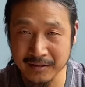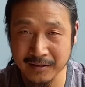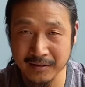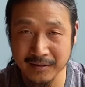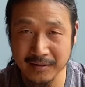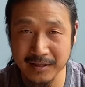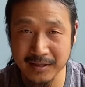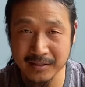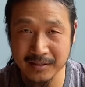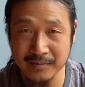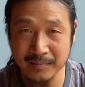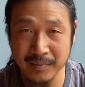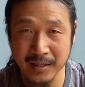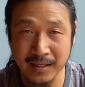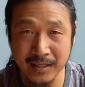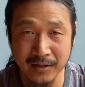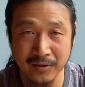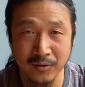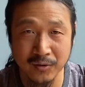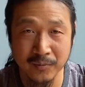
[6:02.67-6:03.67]
That's
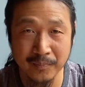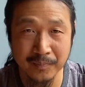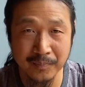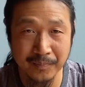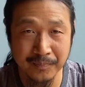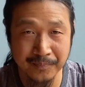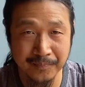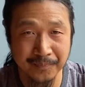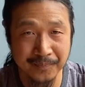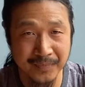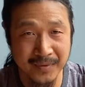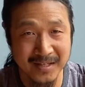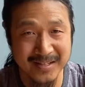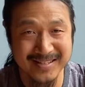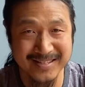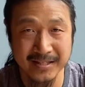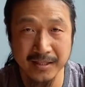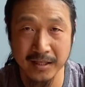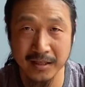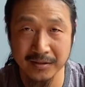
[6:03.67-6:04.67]
my own
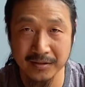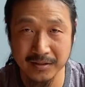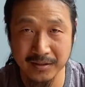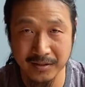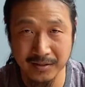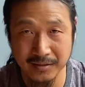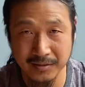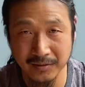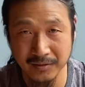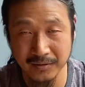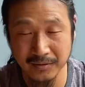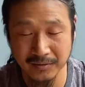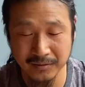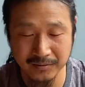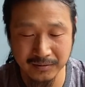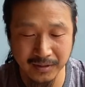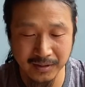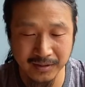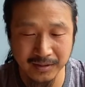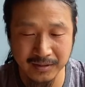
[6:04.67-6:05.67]
stunt.
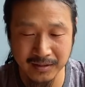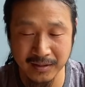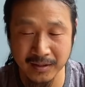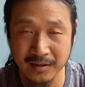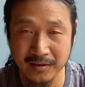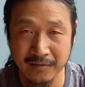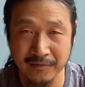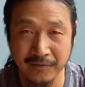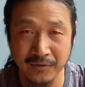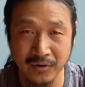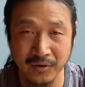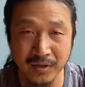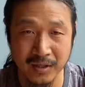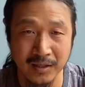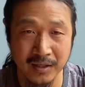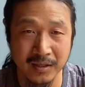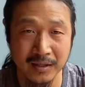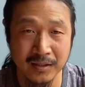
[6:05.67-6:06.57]
It's not for